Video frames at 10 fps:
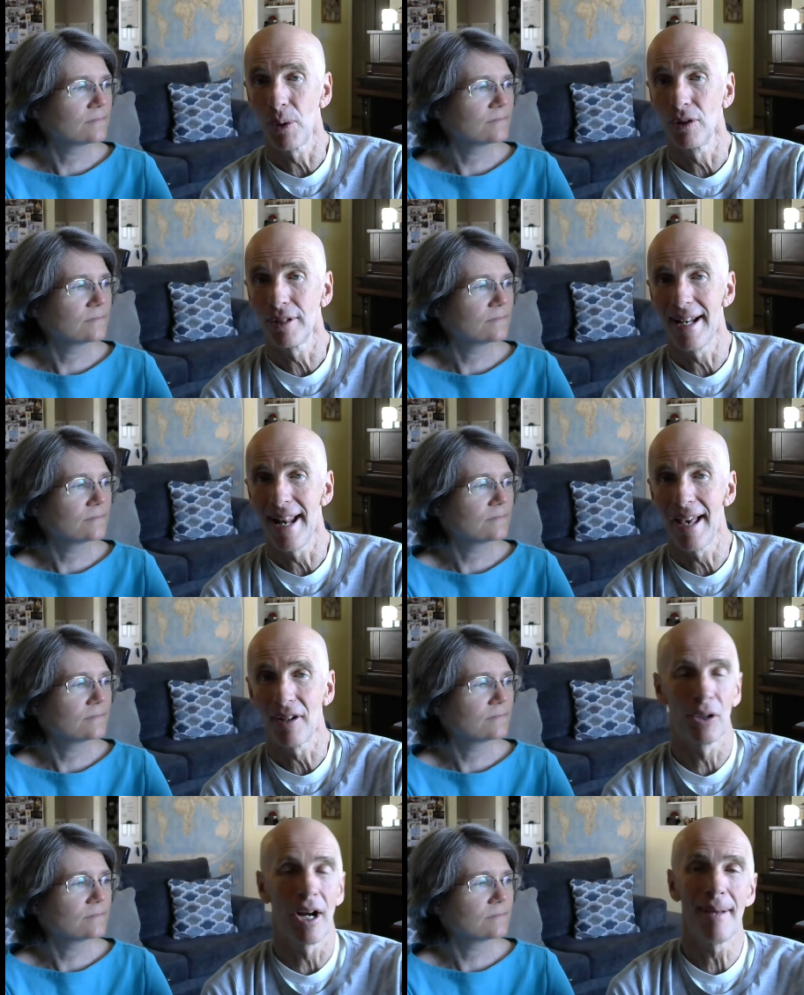Speaker 1: looking at,
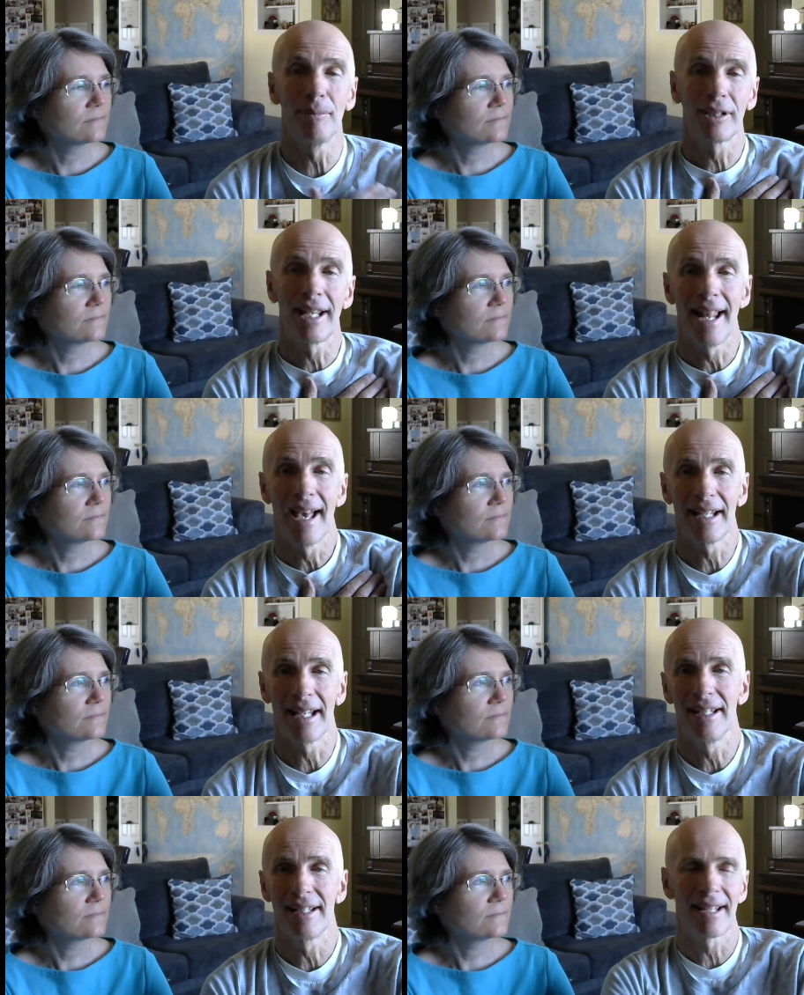or I'm looking at,
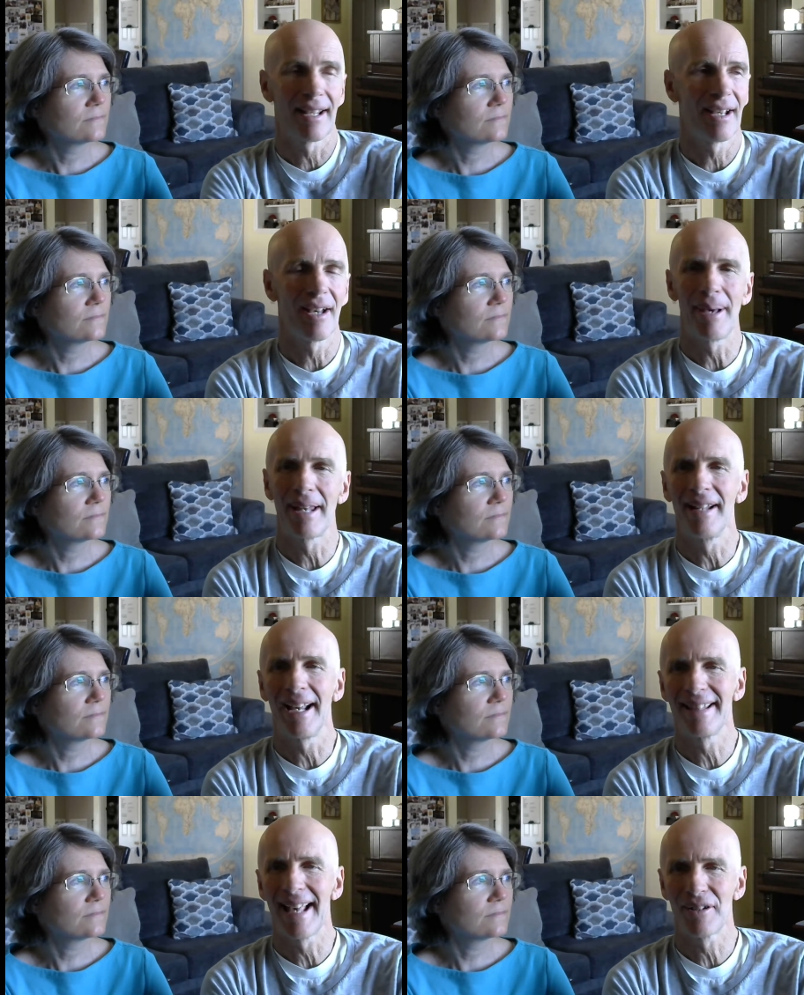is uh, about a
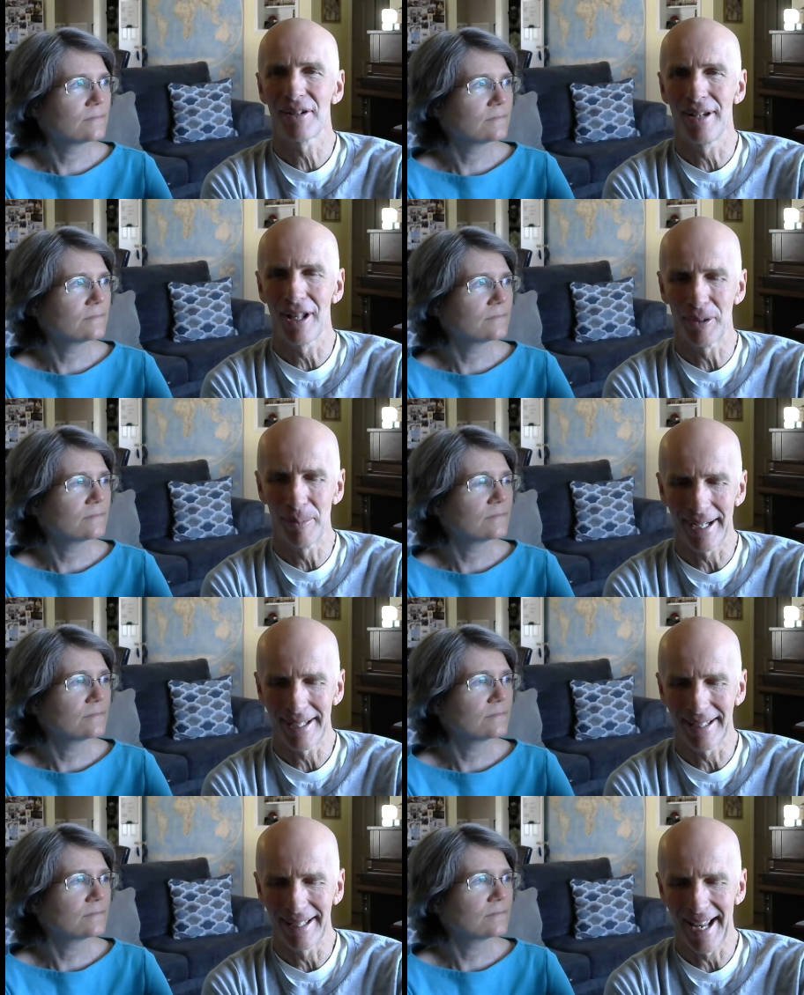nine thousand dollar
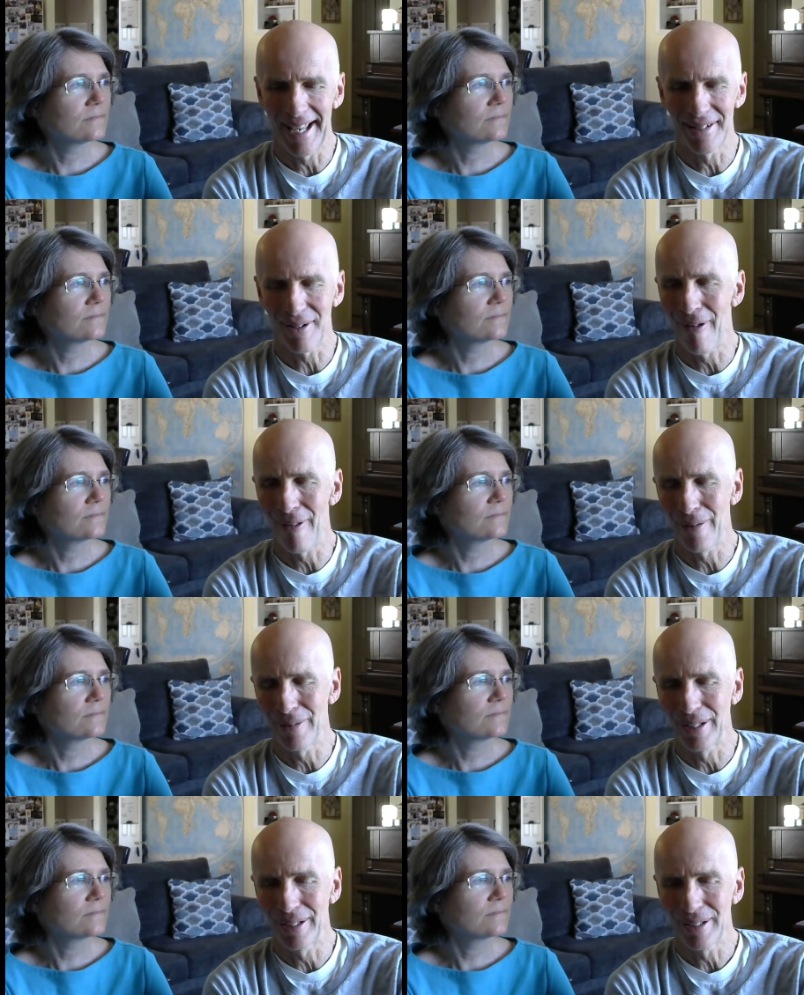bike, and it has all
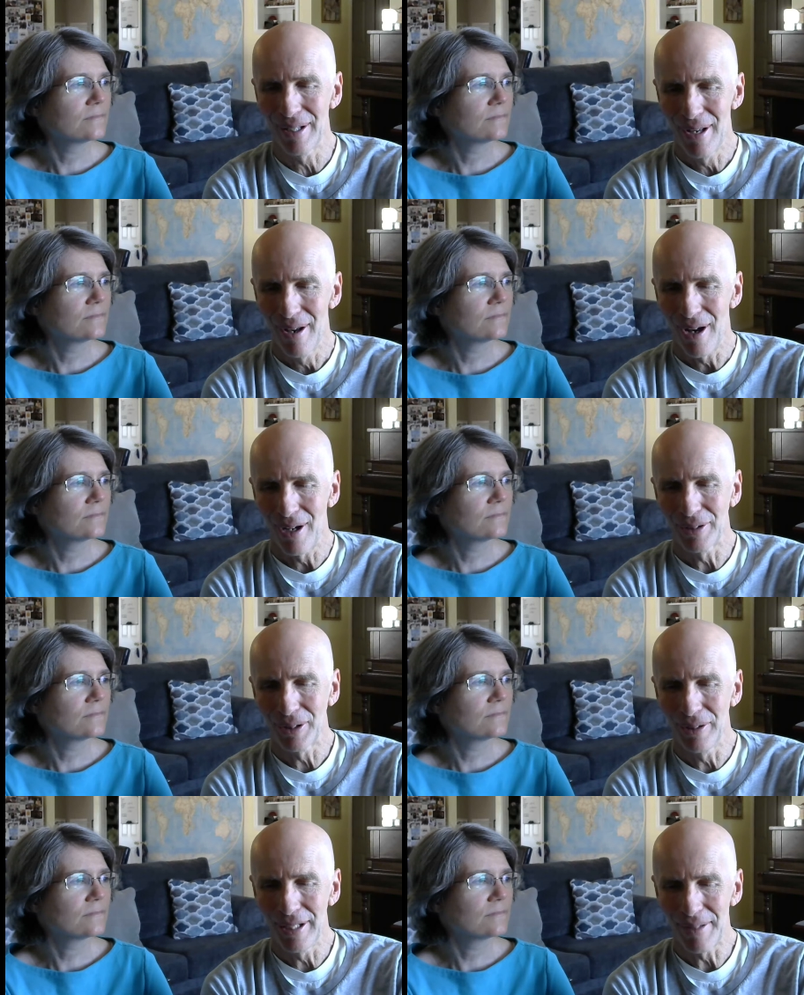the all the
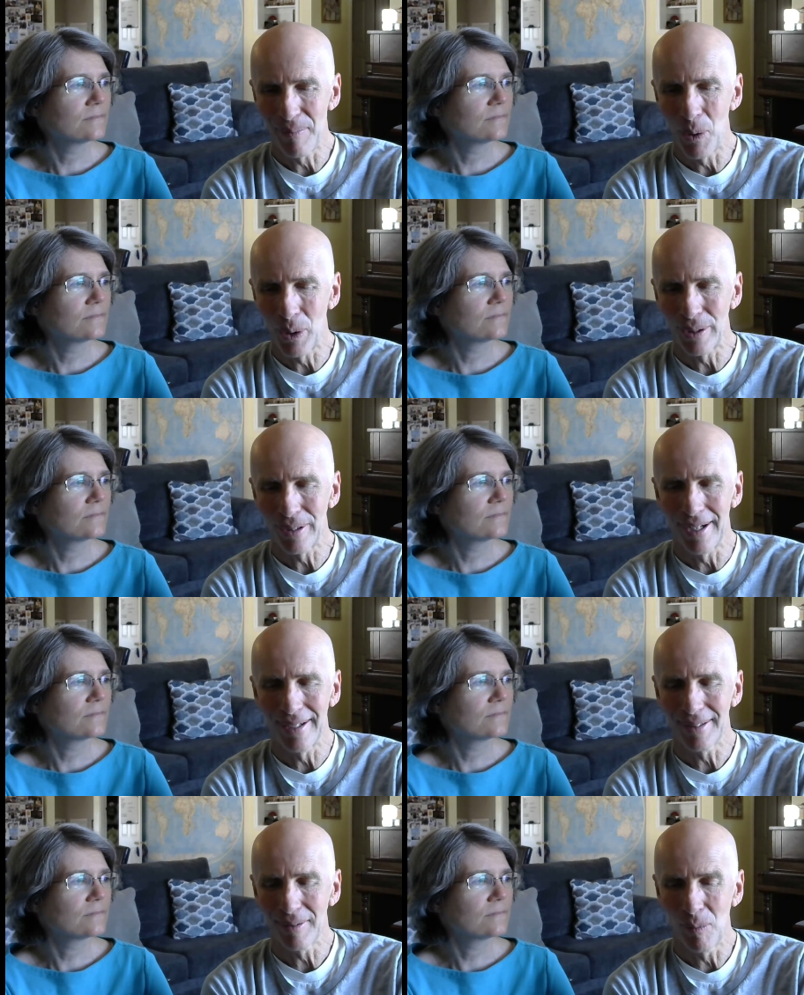goodies: more
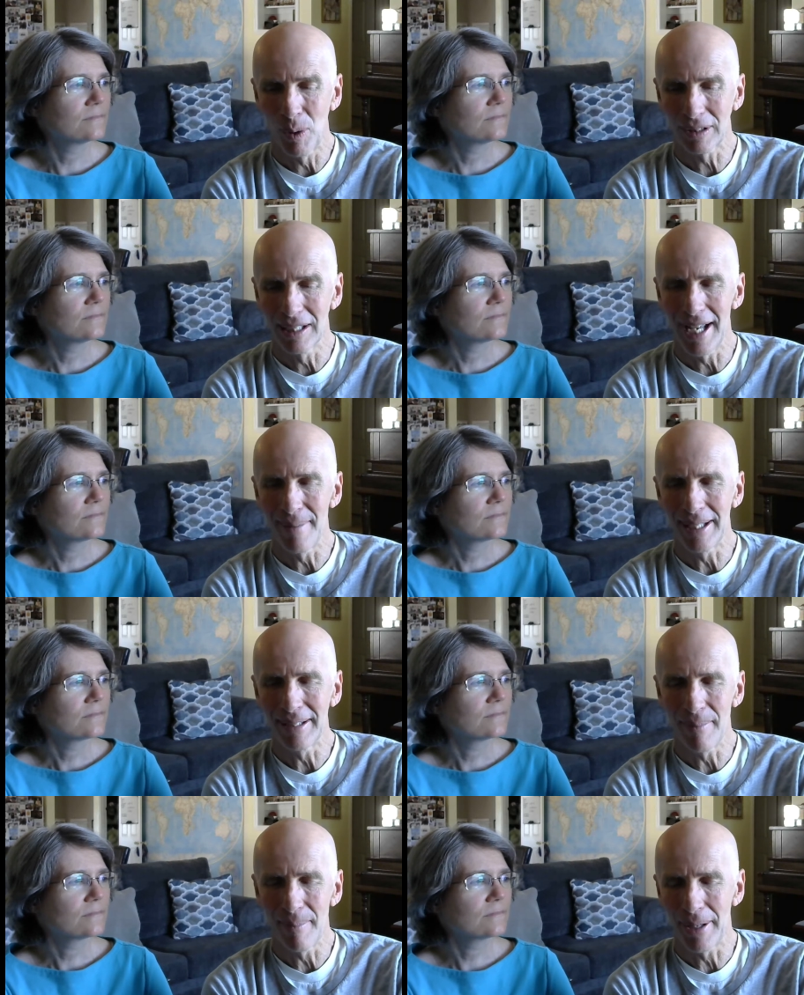uh, more
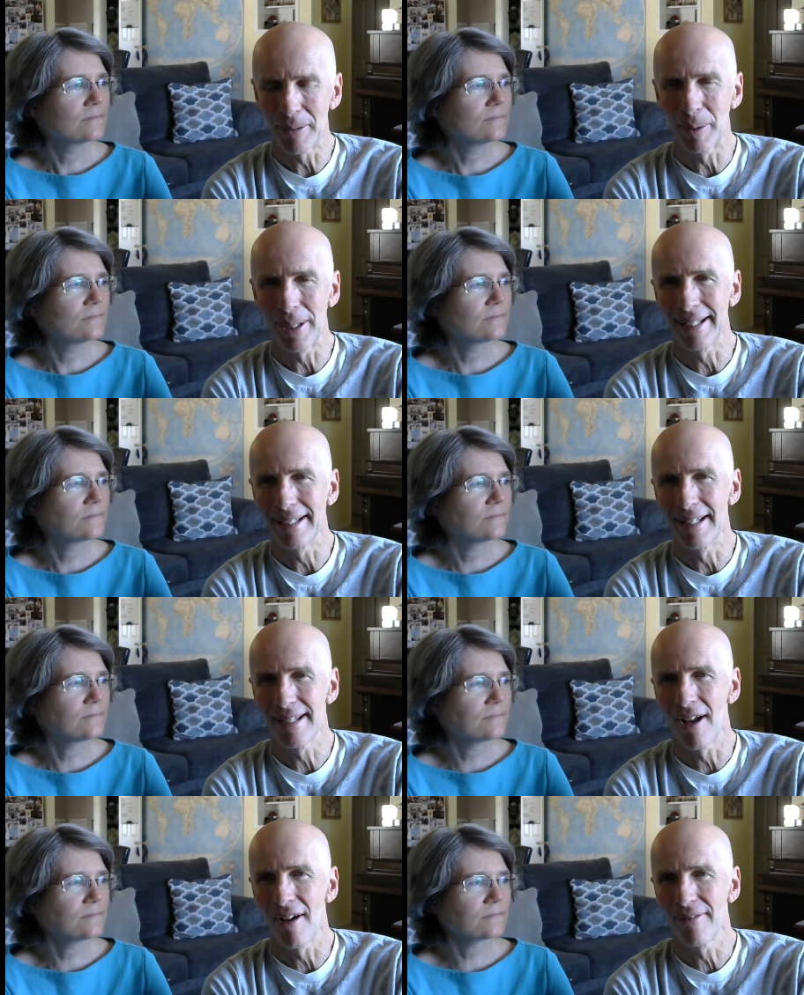climbing, better braking, and
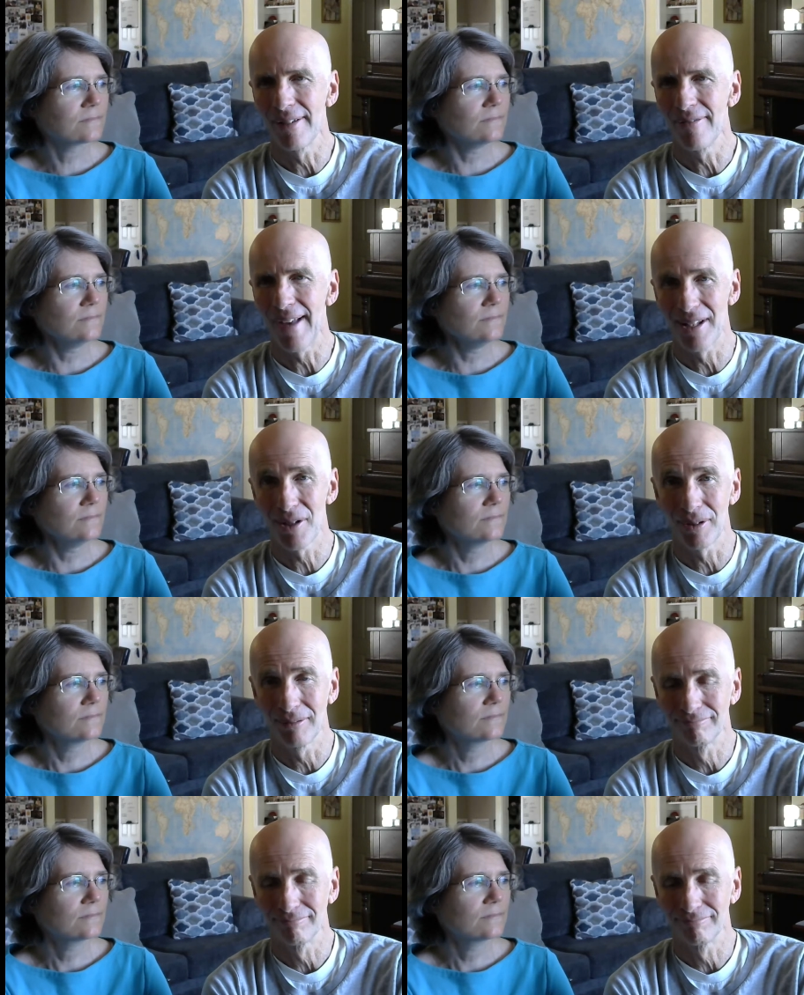stuff, and faster.